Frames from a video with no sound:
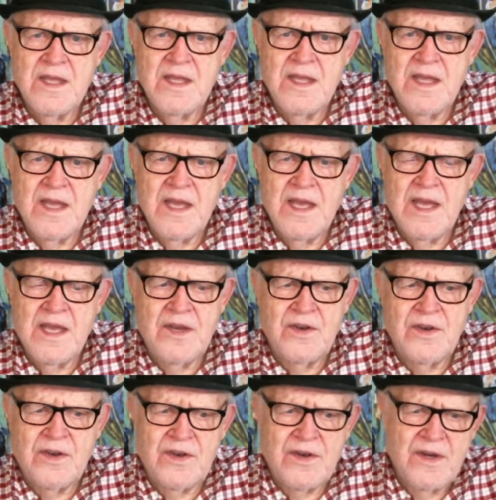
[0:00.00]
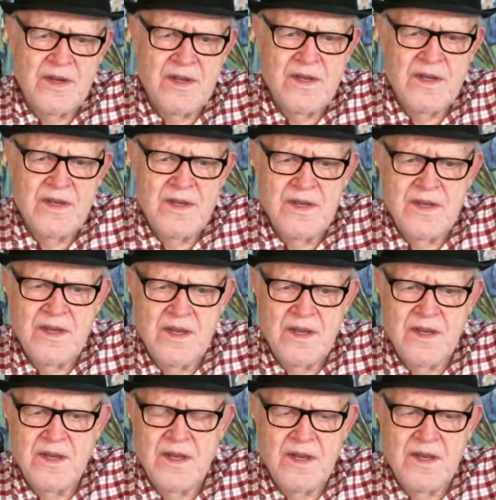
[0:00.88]
And
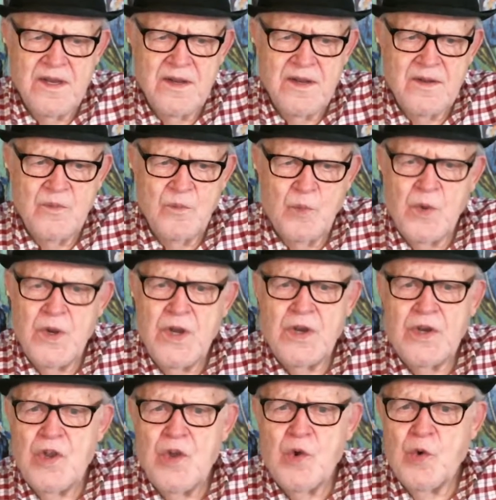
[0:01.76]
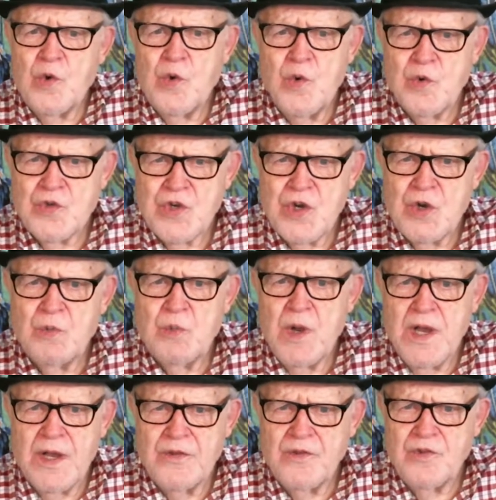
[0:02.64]
we knew who she
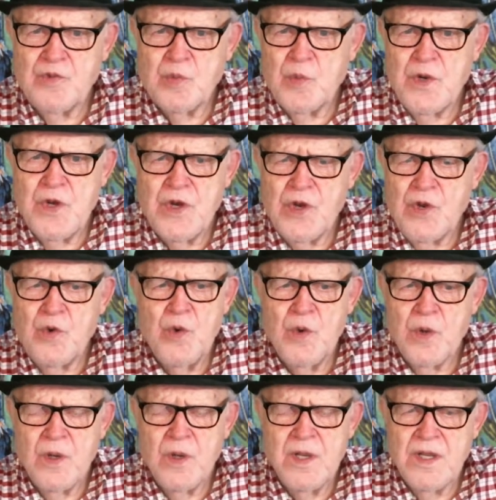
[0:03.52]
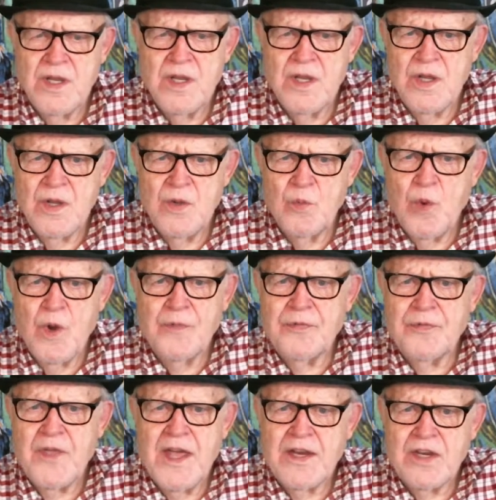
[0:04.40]
was, we knew
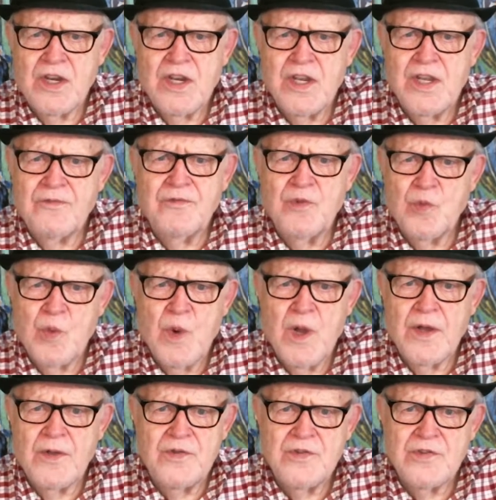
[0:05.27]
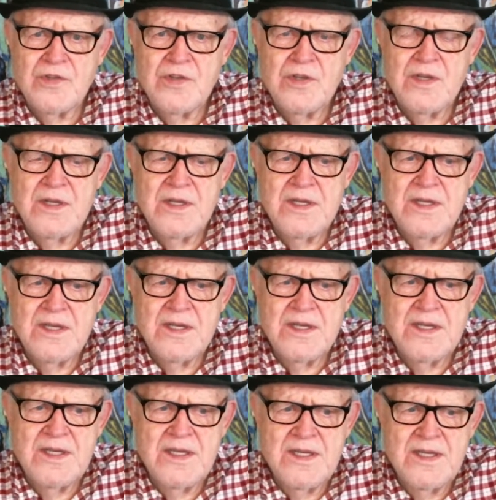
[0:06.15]
what that gift was
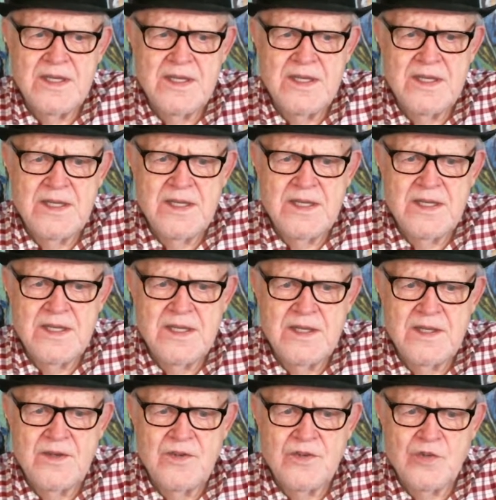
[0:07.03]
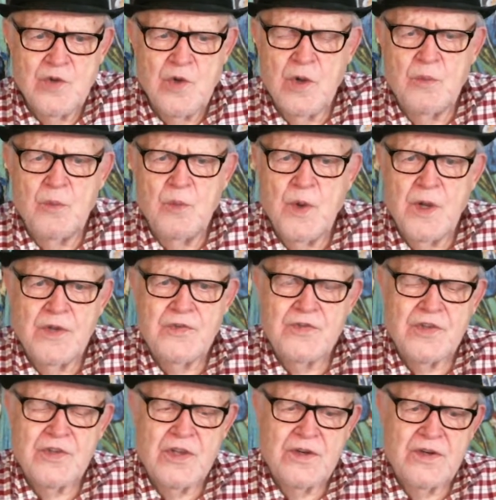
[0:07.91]
so it
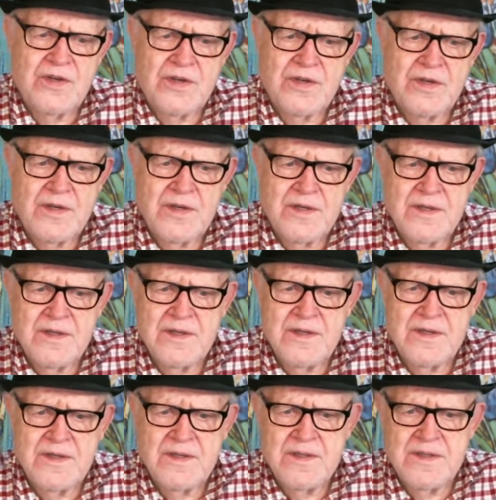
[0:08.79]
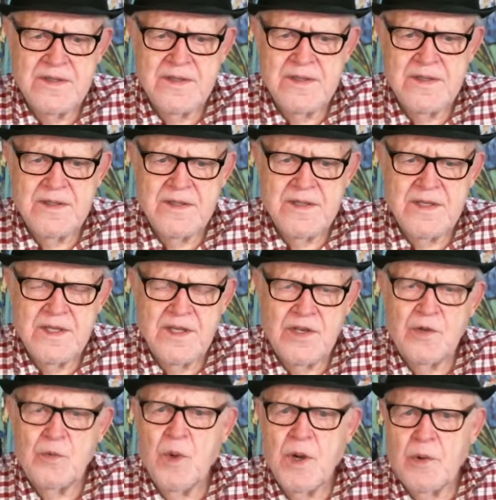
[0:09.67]
was that, and
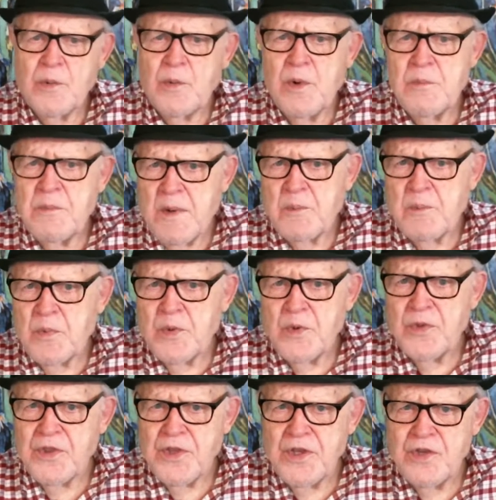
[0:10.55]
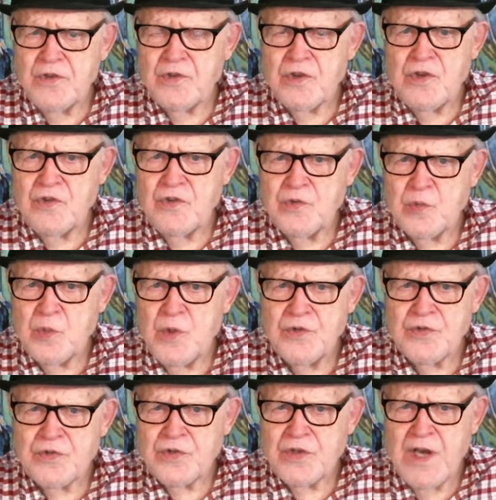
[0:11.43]
you want to remember this, this
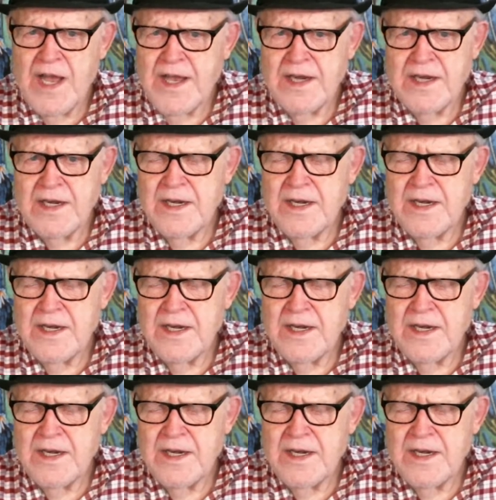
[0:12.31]
was not